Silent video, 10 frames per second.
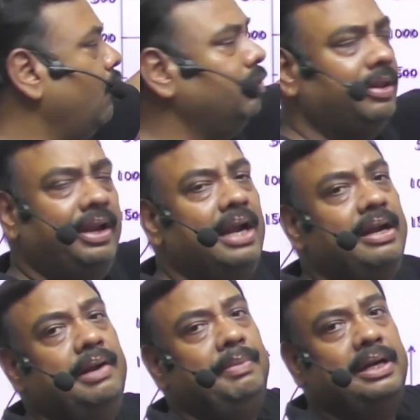
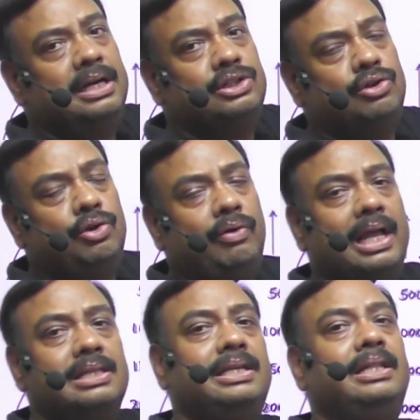300 meters, so you can
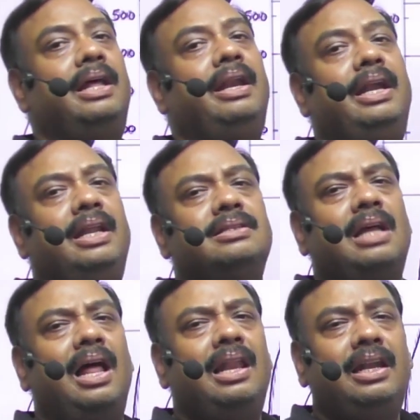say the rate is
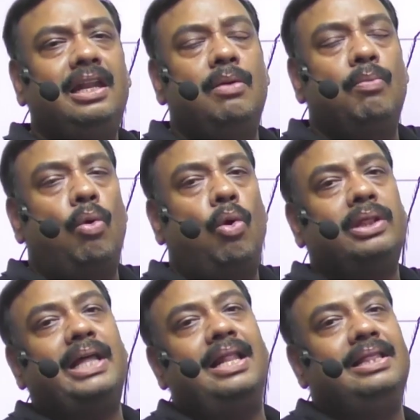a little more
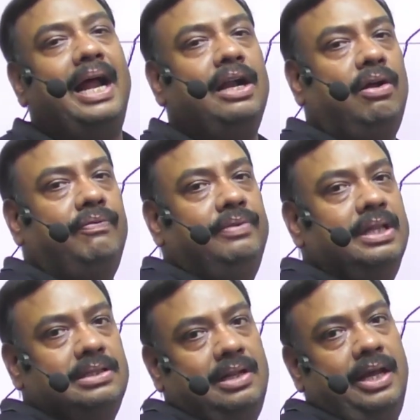than that of this layer.